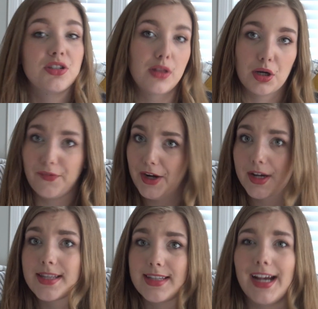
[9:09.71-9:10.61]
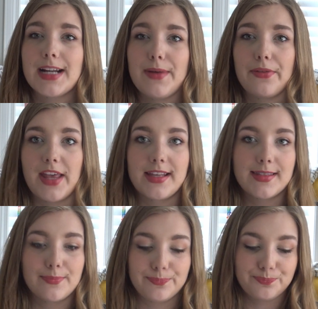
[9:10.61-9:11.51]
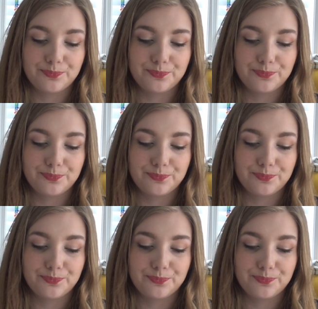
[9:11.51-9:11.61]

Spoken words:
So they are very scared about this.